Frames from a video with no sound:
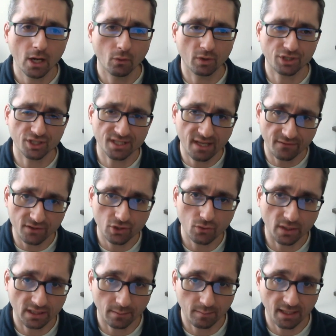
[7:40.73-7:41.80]
which is given to you
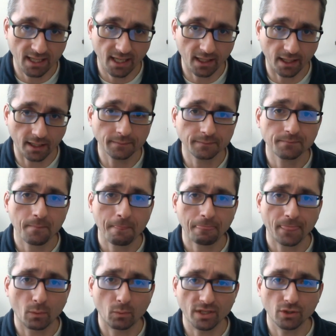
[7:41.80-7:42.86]
at the beginning
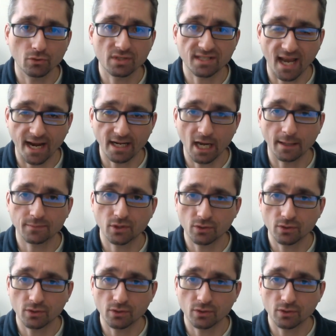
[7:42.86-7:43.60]
when you sign up.